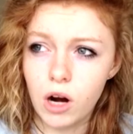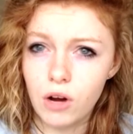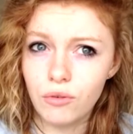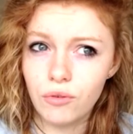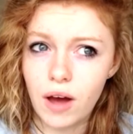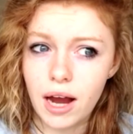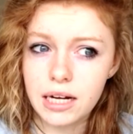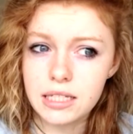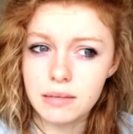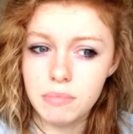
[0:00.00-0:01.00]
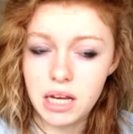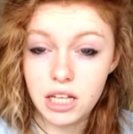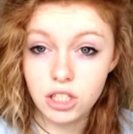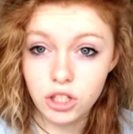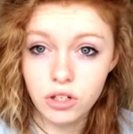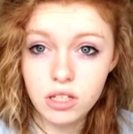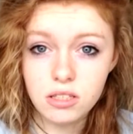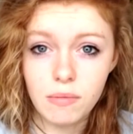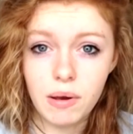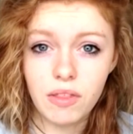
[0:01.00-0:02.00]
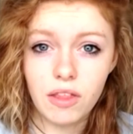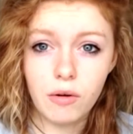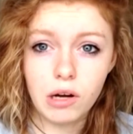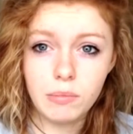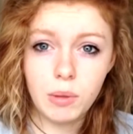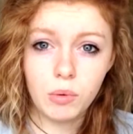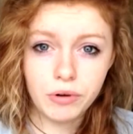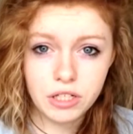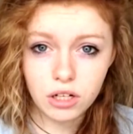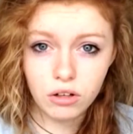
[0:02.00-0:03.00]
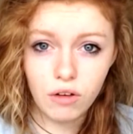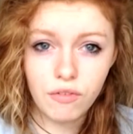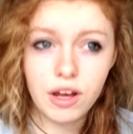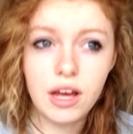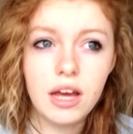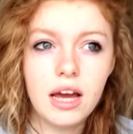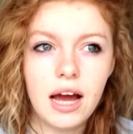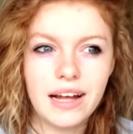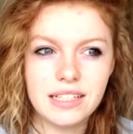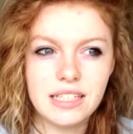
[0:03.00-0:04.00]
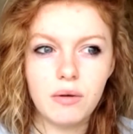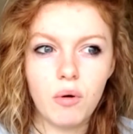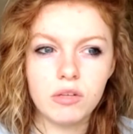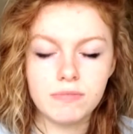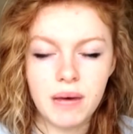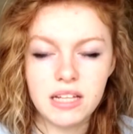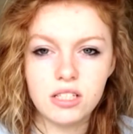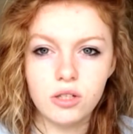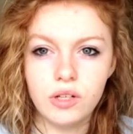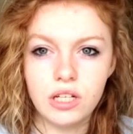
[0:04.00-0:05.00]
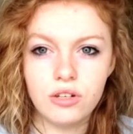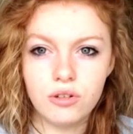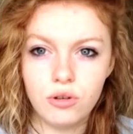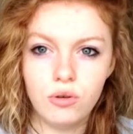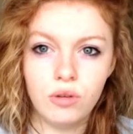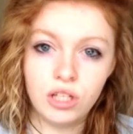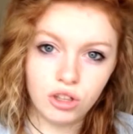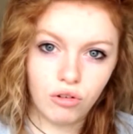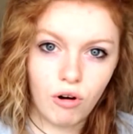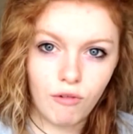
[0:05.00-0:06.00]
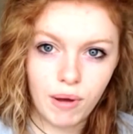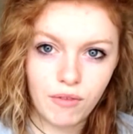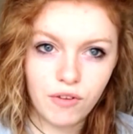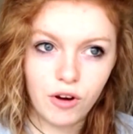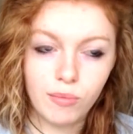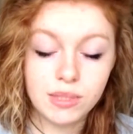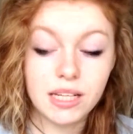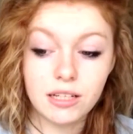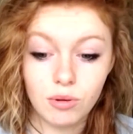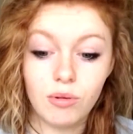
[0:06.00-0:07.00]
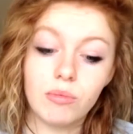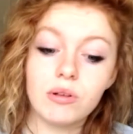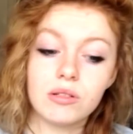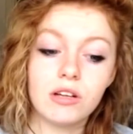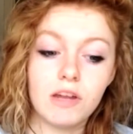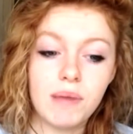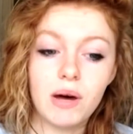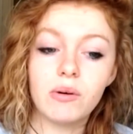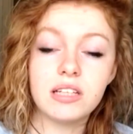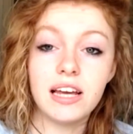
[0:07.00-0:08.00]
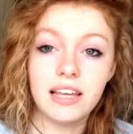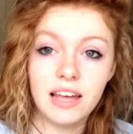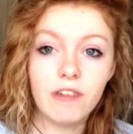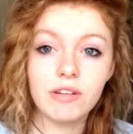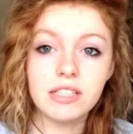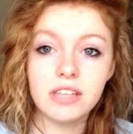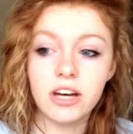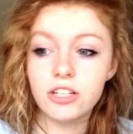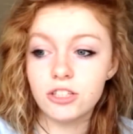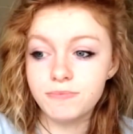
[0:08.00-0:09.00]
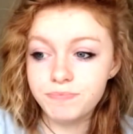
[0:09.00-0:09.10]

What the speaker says: in fact media students, so it meant that they were going to be more critical of it and see what was best suited to the genre of my film. So that's what was good about taking that research.